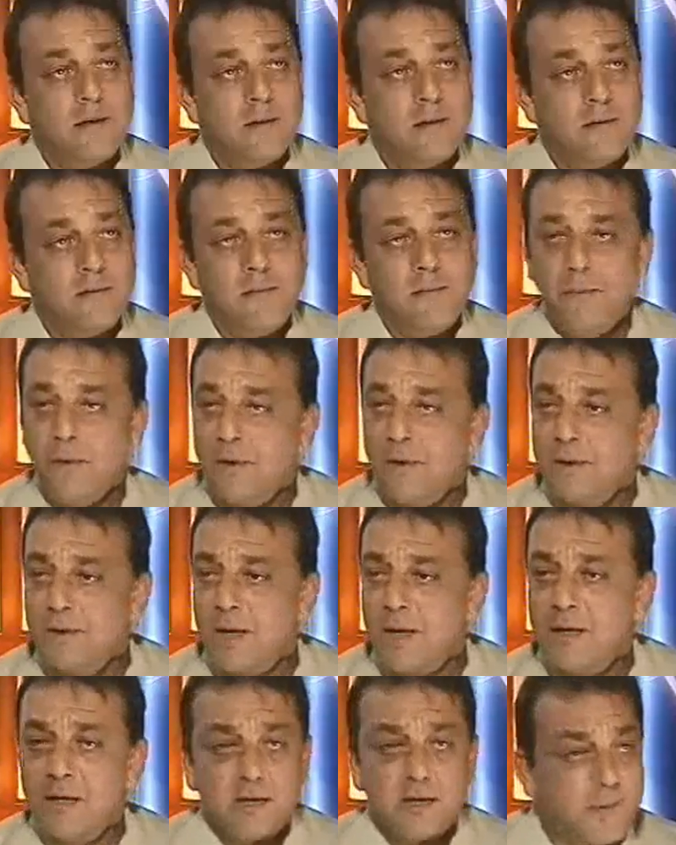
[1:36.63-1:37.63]
Why?
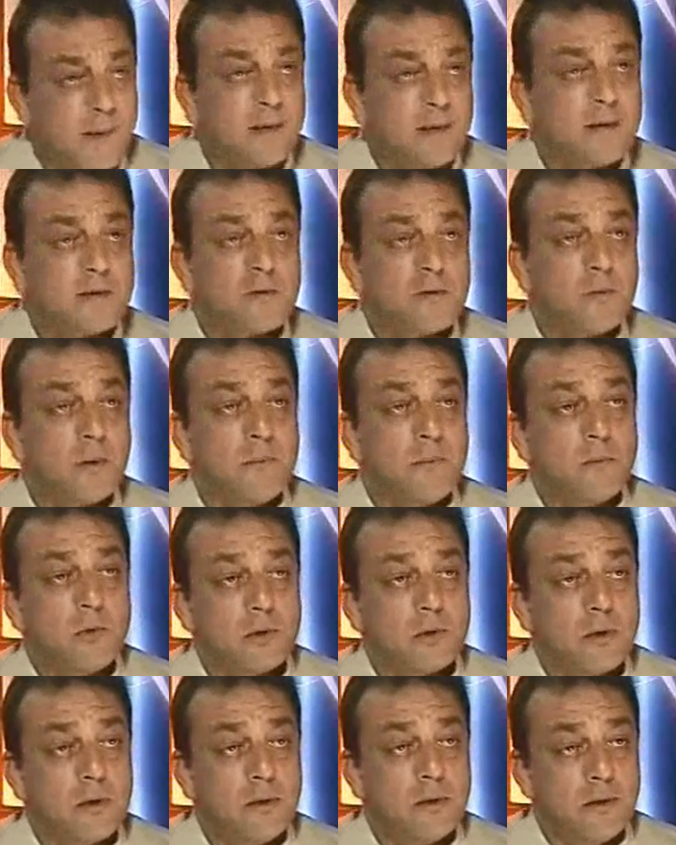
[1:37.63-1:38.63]
Because I respect the Supreme
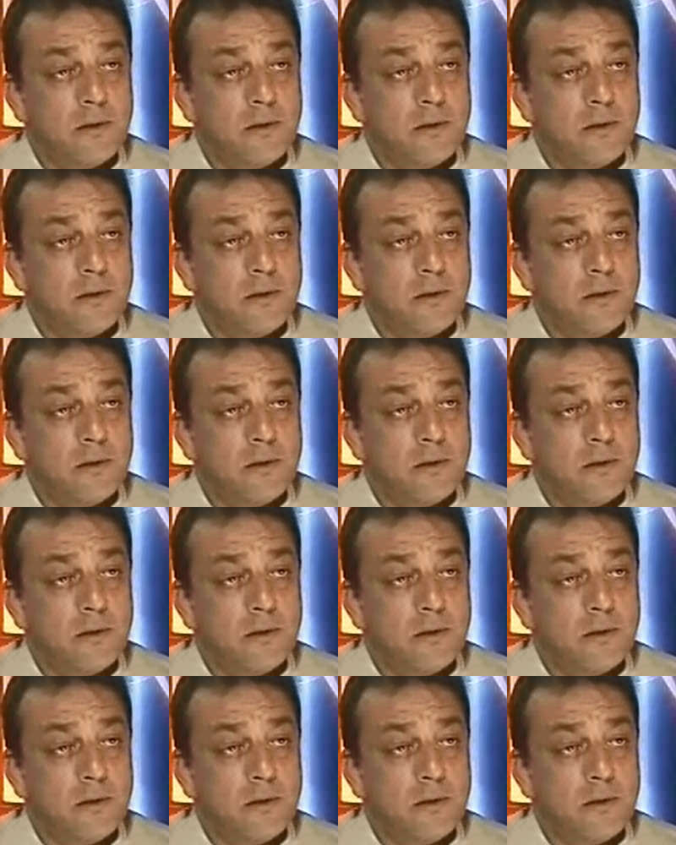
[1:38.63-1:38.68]
Court.